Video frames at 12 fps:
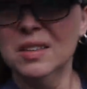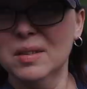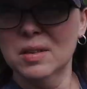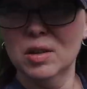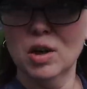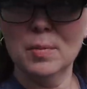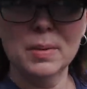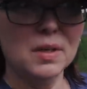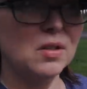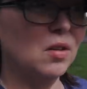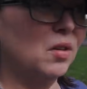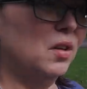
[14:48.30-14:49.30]
Hoping
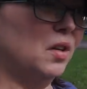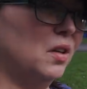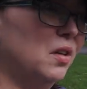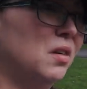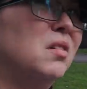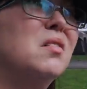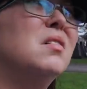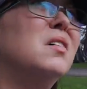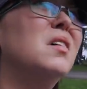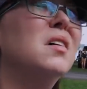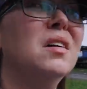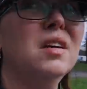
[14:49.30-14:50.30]
it's all good.
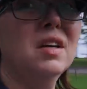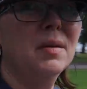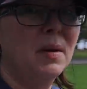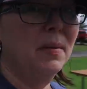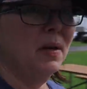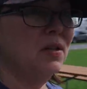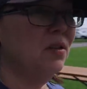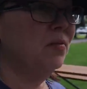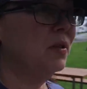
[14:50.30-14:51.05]
Maybe I should